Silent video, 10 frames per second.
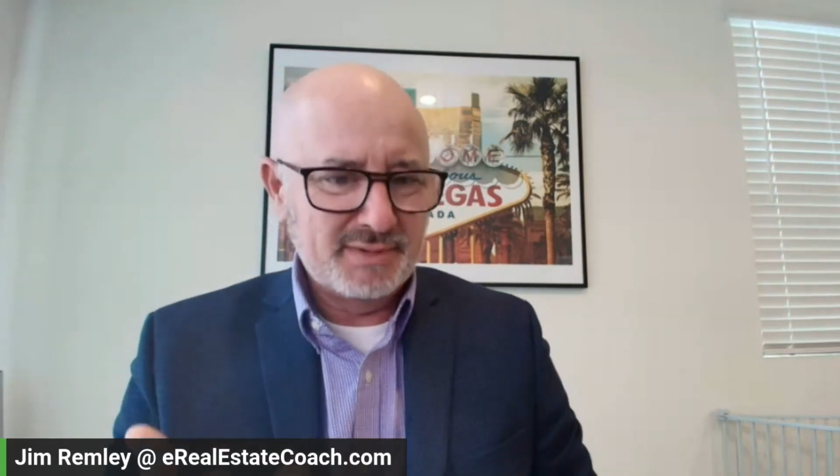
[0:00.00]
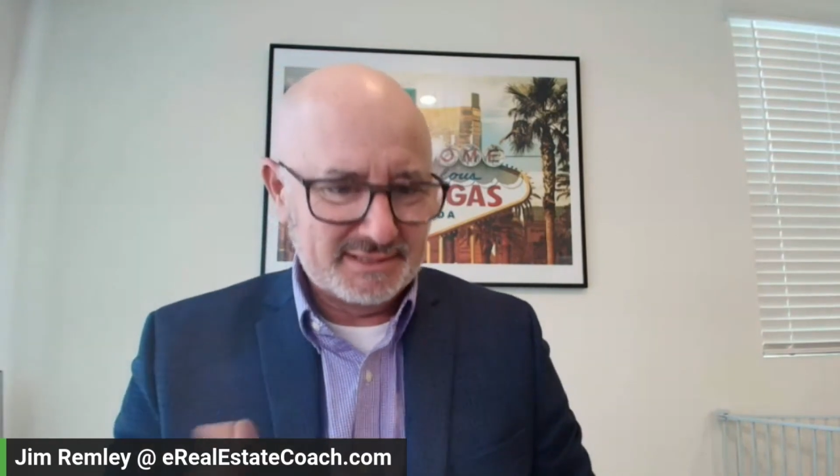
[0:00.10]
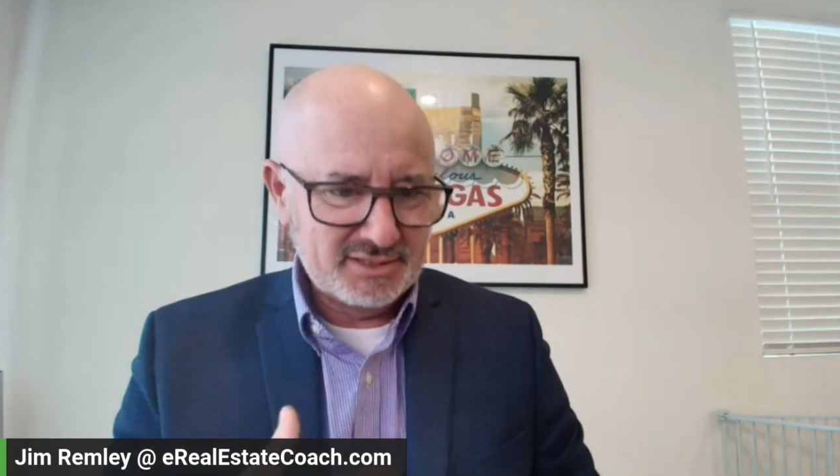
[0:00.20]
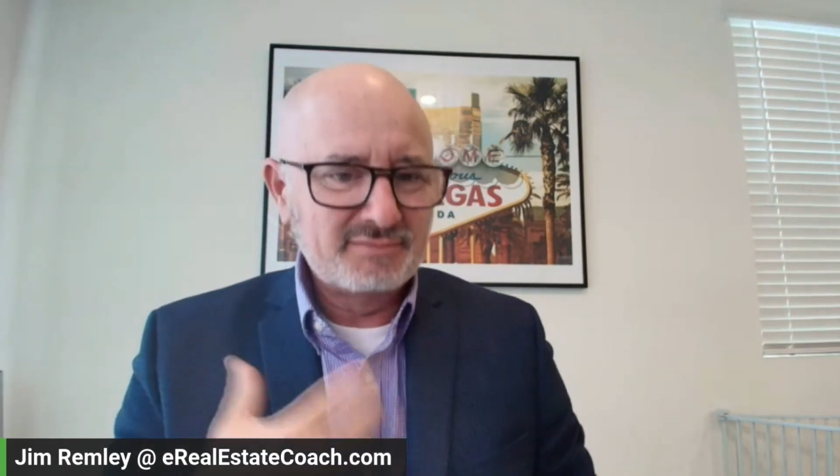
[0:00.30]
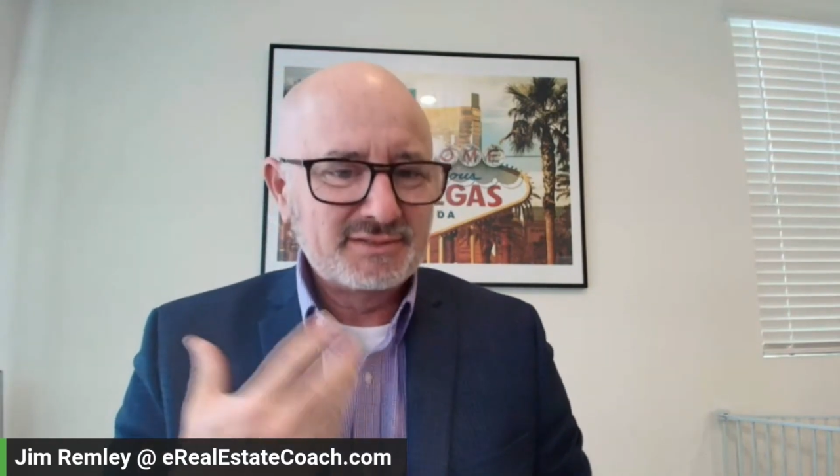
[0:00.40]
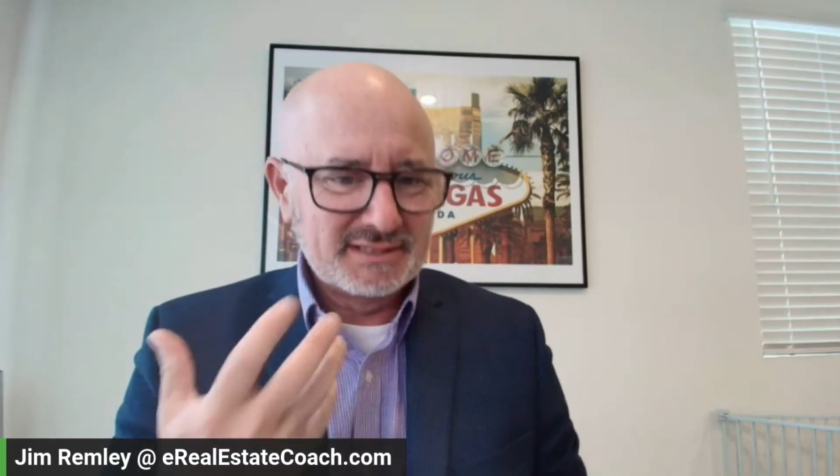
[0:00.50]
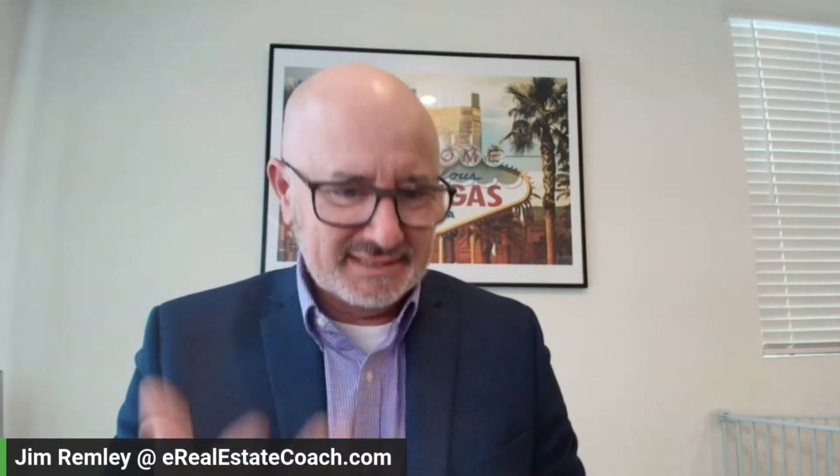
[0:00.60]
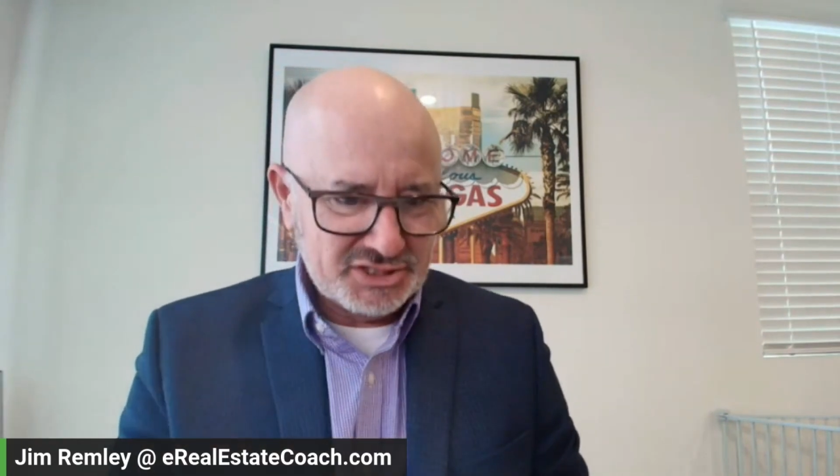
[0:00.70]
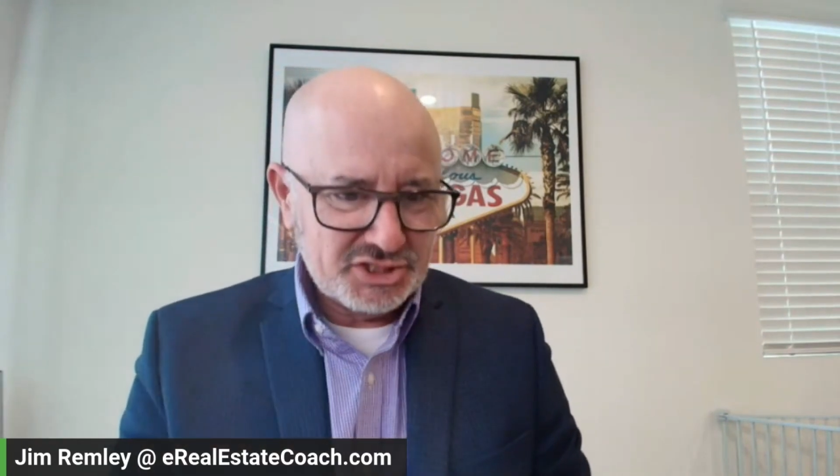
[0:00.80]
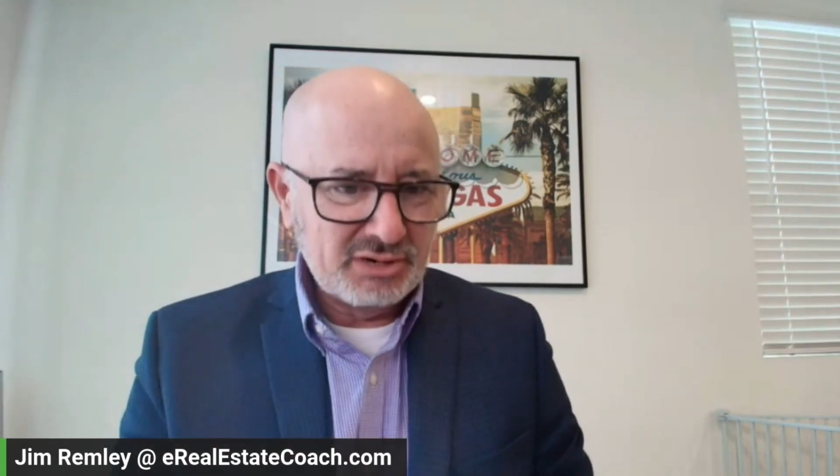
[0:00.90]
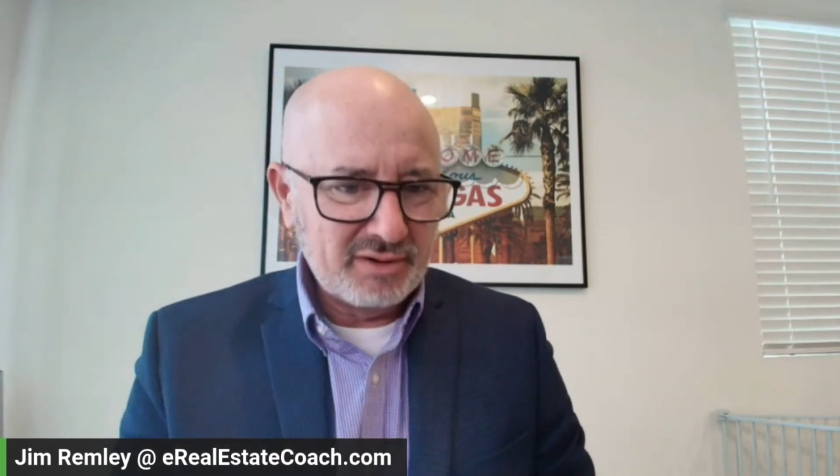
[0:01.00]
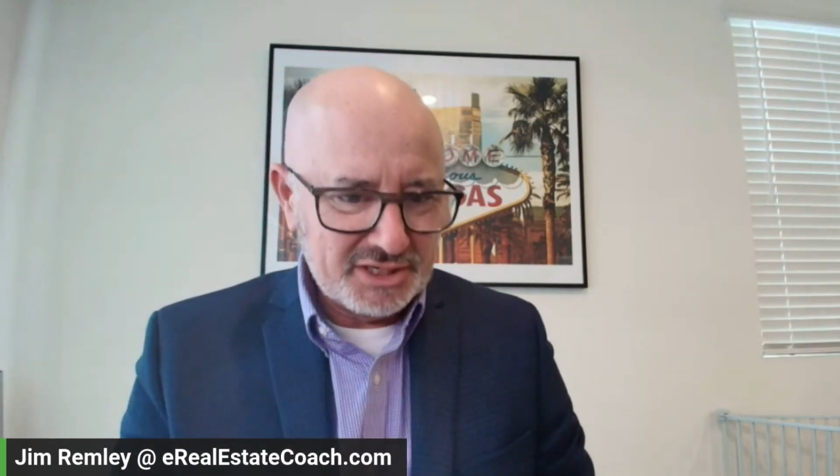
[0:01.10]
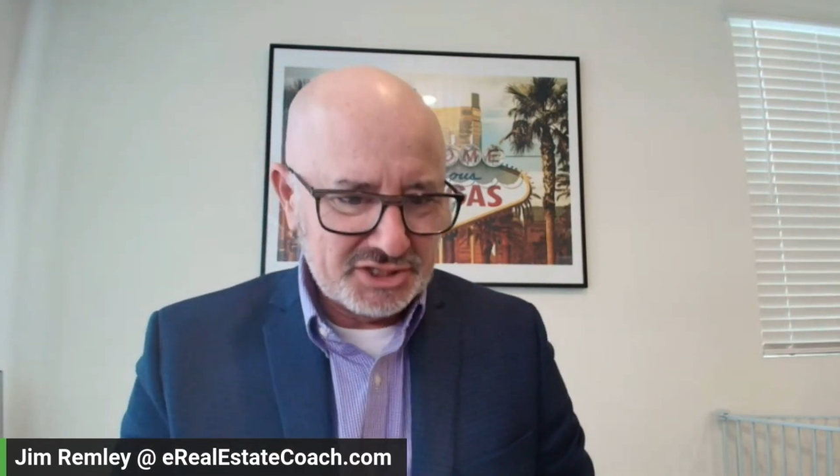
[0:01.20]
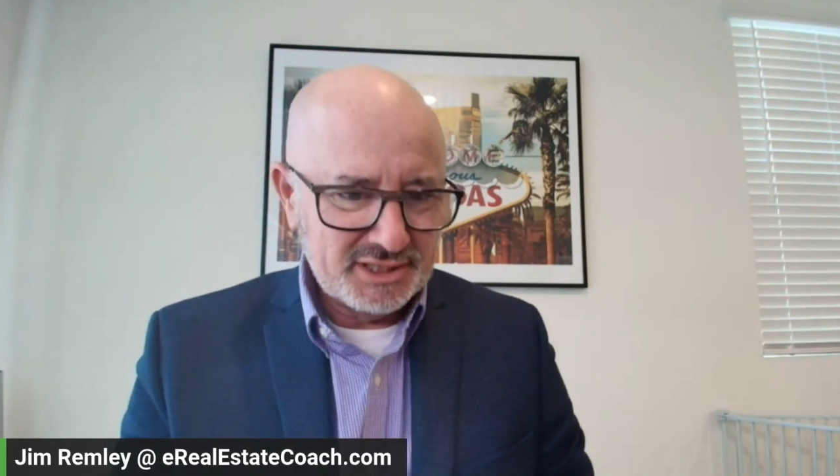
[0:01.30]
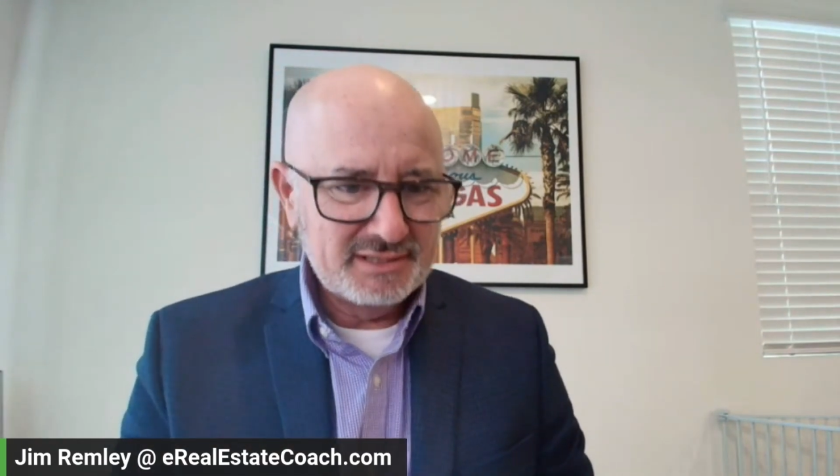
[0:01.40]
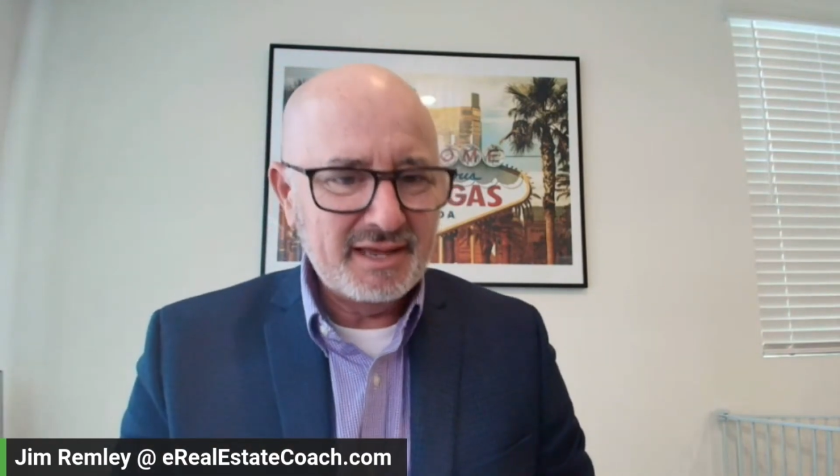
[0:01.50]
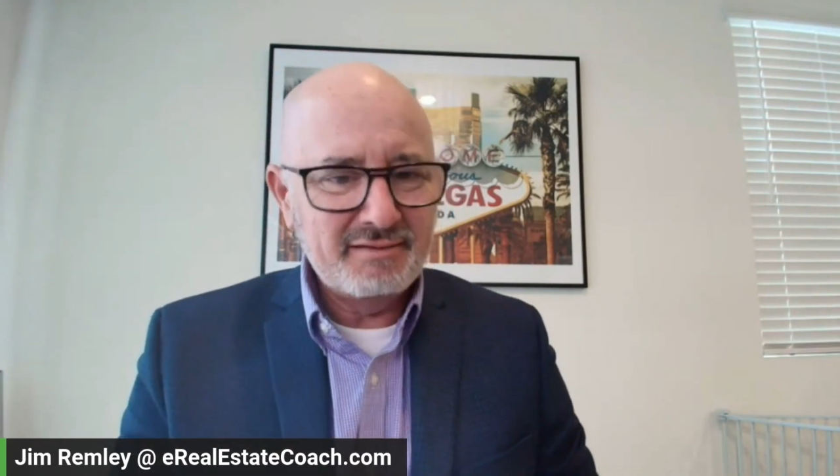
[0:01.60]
myself to lead generation